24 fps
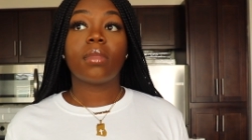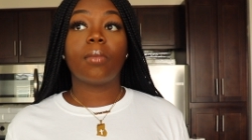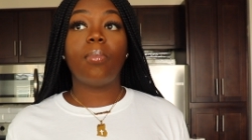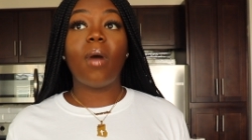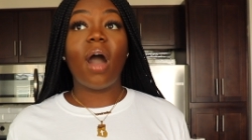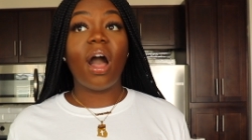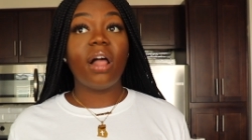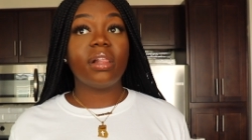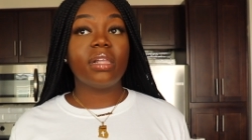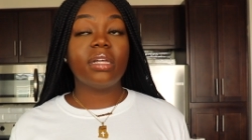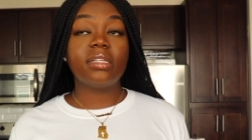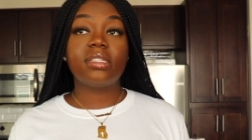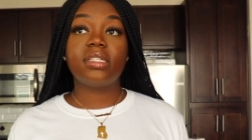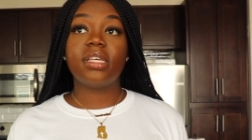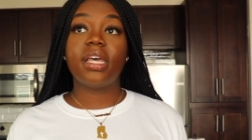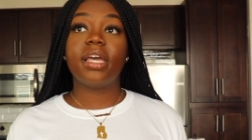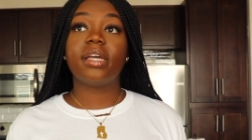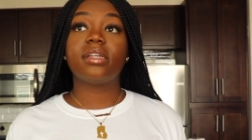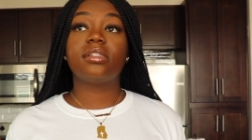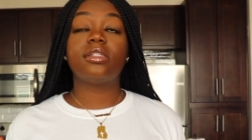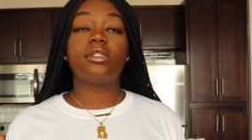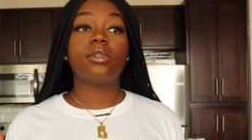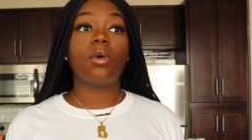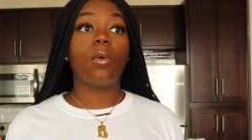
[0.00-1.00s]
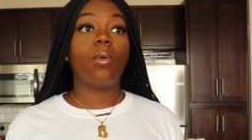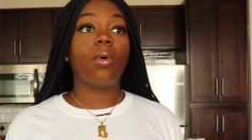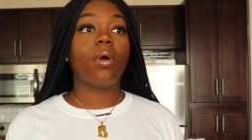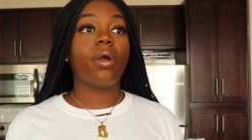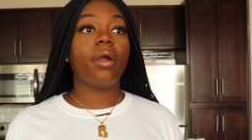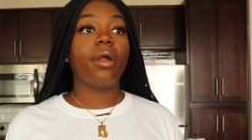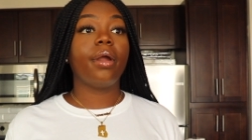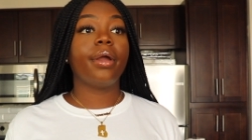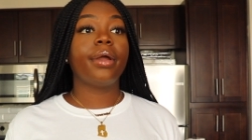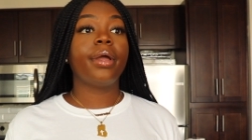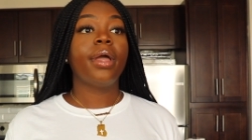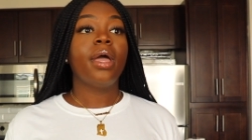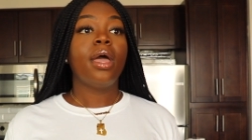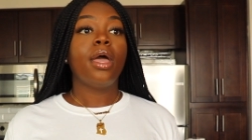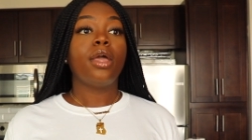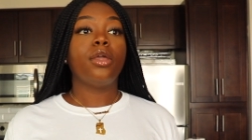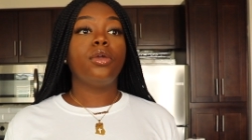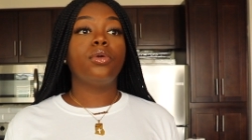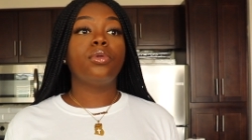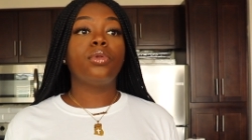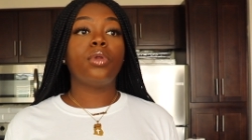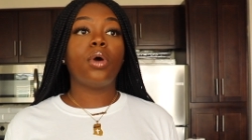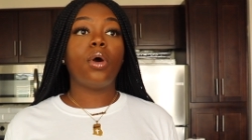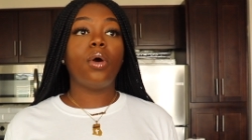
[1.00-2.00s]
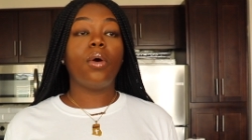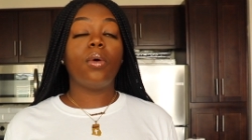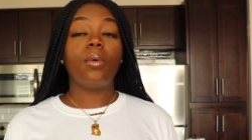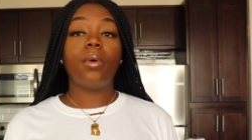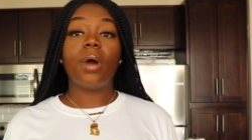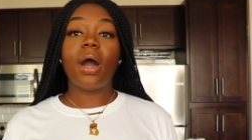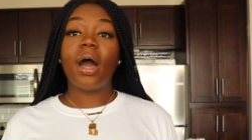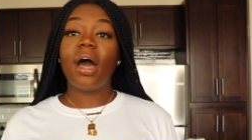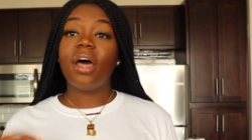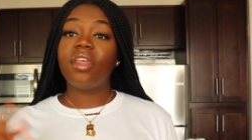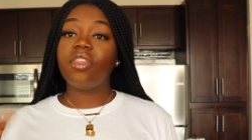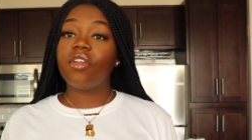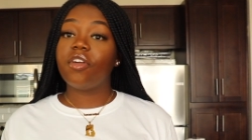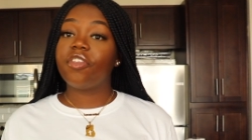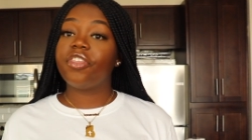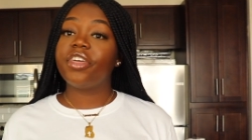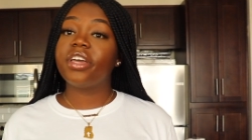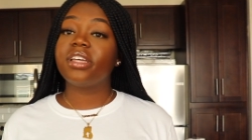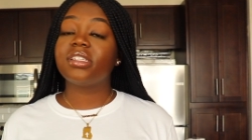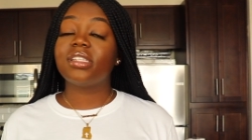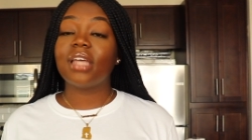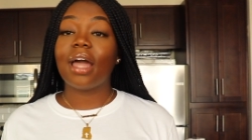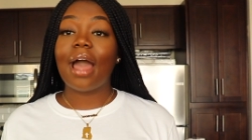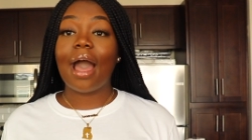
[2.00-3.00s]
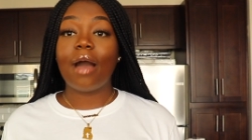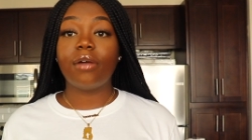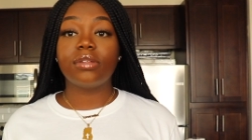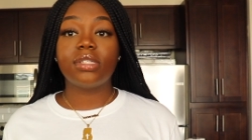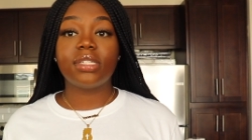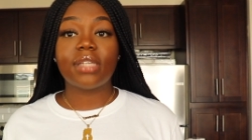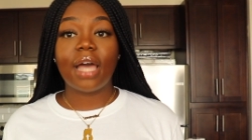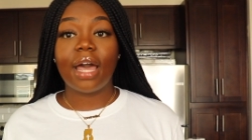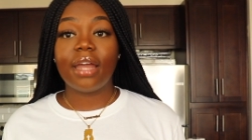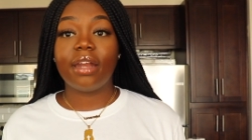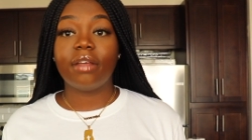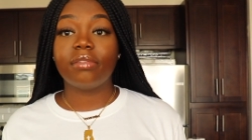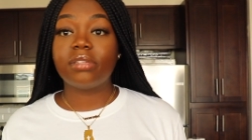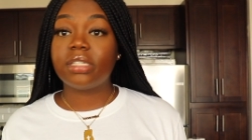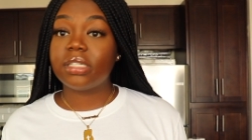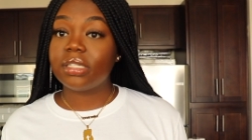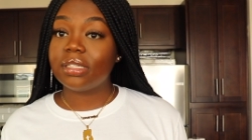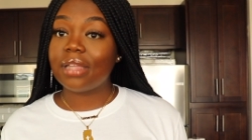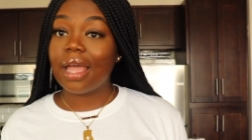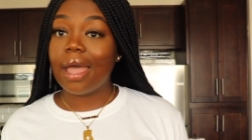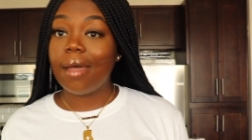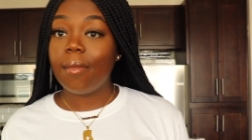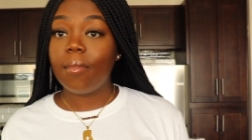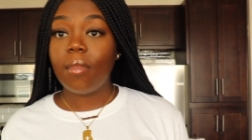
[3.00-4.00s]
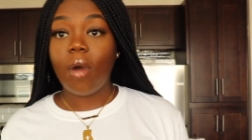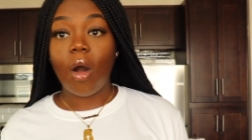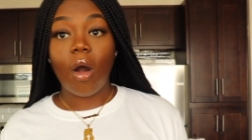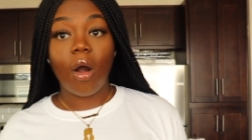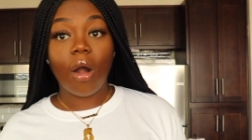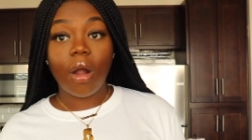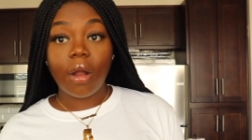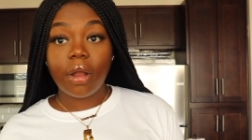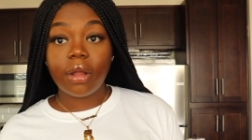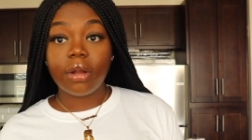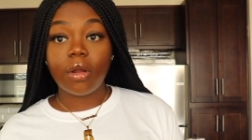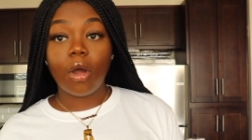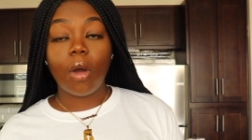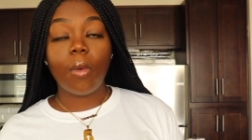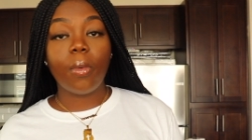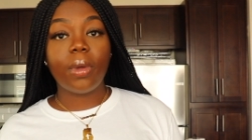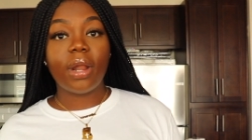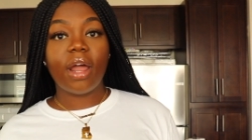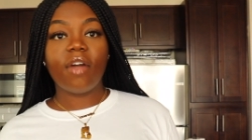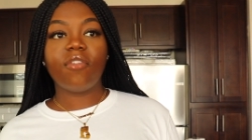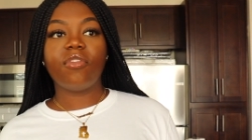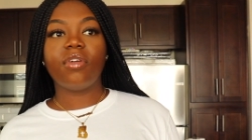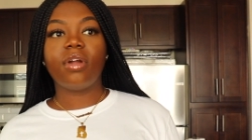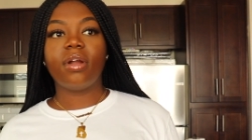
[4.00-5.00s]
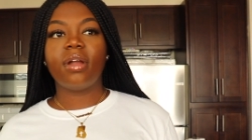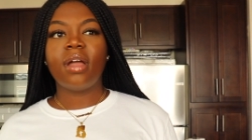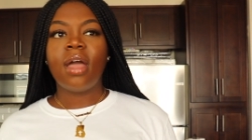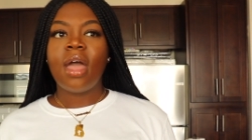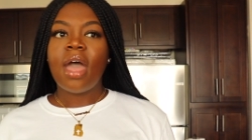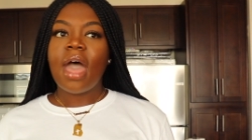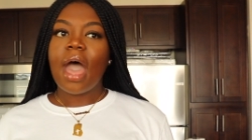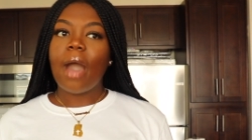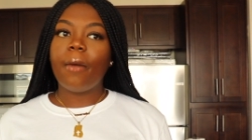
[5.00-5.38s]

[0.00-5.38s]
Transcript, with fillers: politics or you know other things that outside of STEM art or whatever